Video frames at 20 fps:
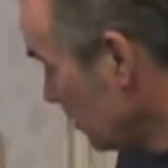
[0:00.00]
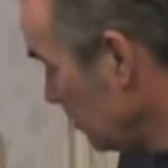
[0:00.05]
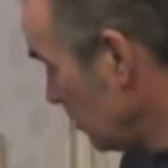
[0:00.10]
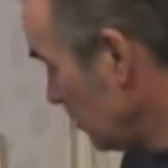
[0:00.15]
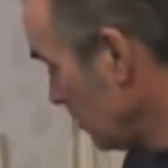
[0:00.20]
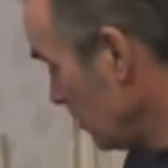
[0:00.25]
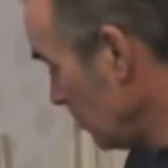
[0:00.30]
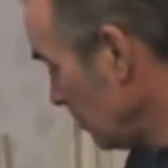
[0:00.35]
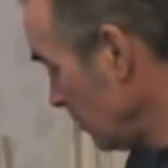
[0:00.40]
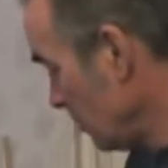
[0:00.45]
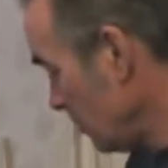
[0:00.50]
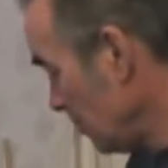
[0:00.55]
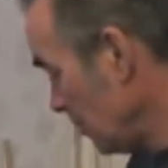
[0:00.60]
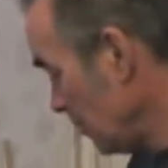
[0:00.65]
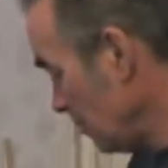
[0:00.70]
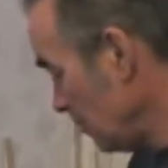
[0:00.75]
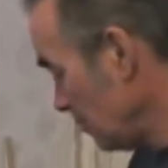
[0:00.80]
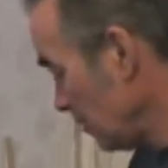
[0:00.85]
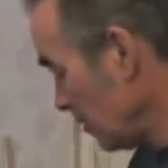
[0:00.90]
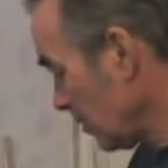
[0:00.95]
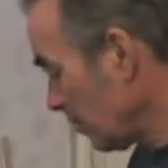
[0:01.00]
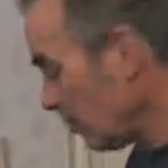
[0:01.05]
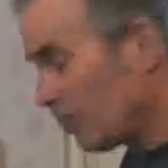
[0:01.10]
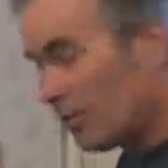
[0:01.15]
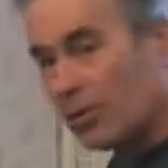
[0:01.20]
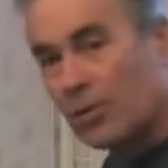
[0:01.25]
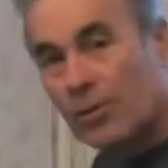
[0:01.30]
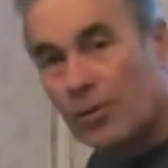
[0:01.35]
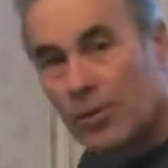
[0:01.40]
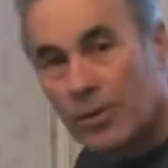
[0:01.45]
So what I'm
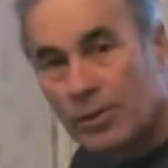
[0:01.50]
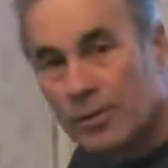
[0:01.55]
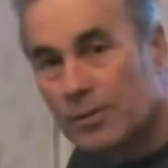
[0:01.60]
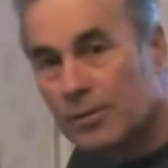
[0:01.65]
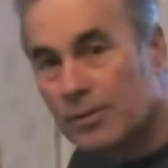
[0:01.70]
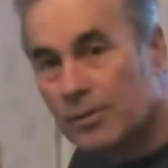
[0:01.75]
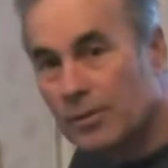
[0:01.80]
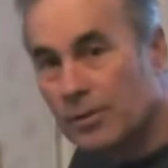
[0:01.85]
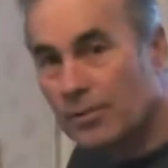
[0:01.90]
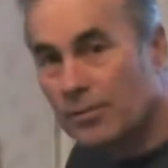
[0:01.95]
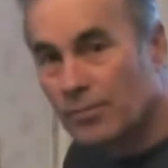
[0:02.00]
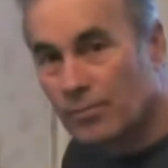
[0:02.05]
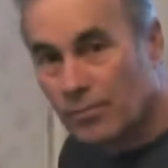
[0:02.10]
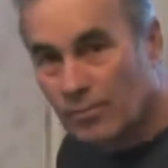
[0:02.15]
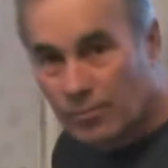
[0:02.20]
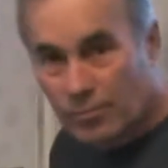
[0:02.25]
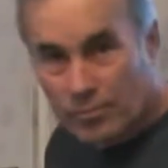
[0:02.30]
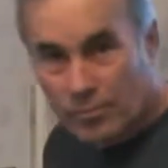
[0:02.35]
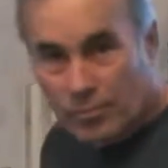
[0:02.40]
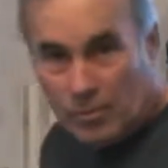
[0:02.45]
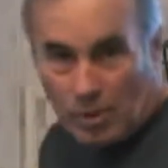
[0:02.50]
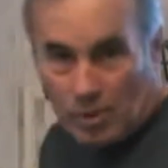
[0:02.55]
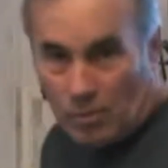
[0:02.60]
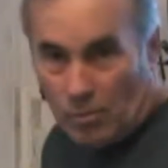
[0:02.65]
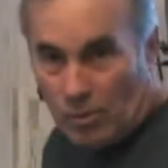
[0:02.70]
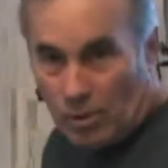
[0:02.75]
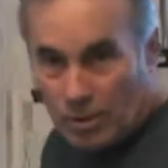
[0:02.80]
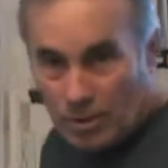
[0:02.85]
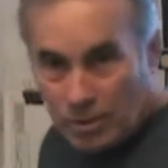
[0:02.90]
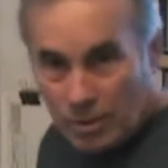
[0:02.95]
doing is
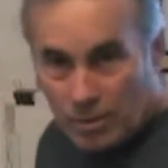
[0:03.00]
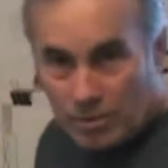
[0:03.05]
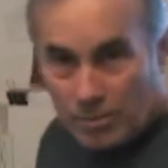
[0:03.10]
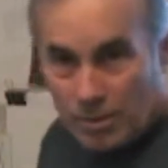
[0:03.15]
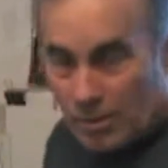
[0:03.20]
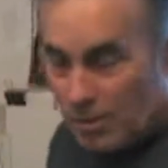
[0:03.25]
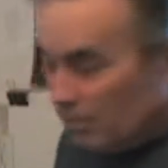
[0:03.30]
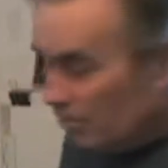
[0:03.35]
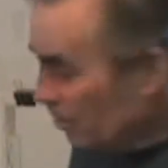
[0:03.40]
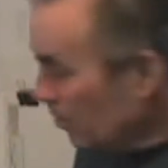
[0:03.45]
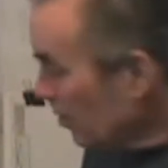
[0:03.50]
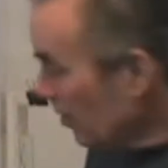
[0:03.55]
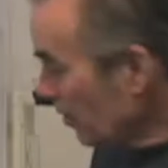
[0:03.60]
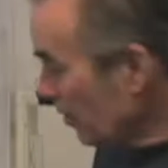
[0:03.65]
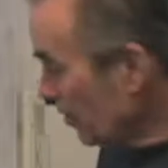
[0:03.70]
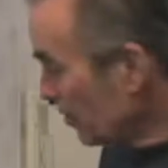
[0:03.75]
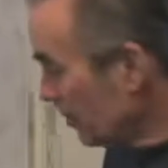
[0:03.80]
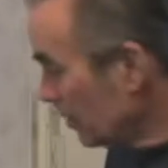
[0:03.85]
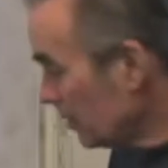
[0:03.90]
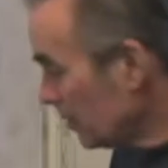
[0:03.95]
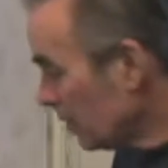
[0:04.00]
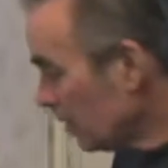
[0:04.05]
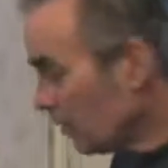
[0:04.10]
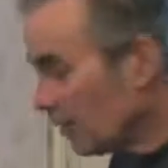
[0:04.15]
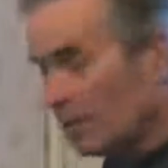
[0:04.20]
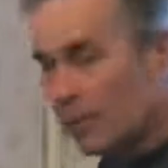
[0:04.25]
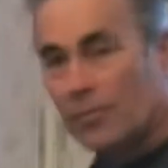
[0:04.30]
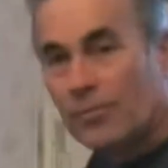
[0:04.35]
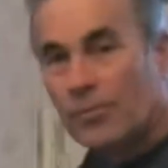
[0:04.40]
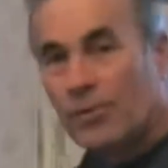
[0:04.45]
working on boat parts. I
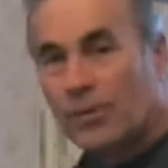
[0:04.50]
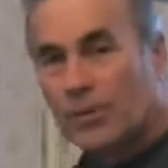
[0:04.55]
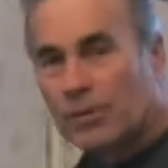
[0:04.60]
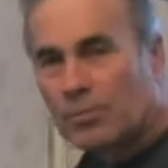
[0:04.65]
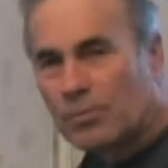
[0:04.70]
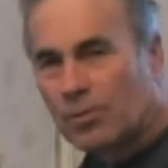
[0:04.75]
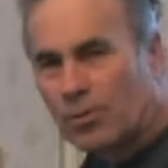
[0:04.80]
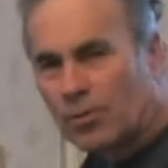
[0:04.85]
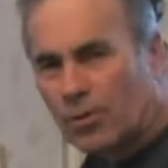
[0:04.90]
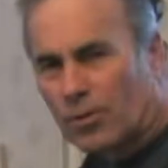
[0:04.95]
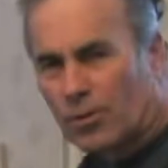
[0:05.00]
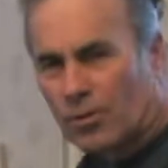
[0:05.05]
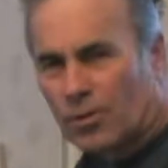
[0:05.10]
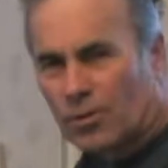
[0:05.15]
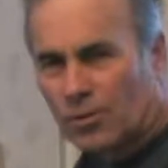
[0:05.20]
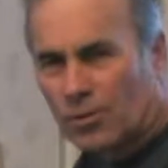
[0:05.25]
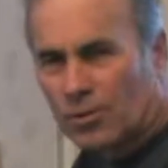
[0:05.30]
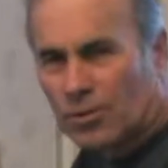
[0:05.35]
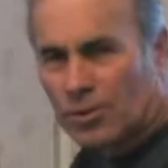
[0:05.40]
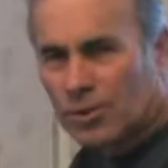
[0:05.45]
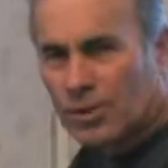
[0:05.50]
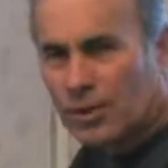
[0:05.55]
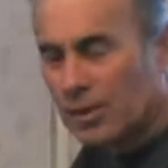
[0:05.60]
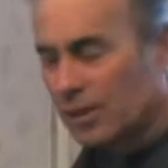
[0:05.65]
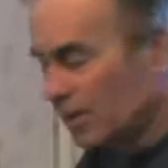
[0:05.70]
got these portholes.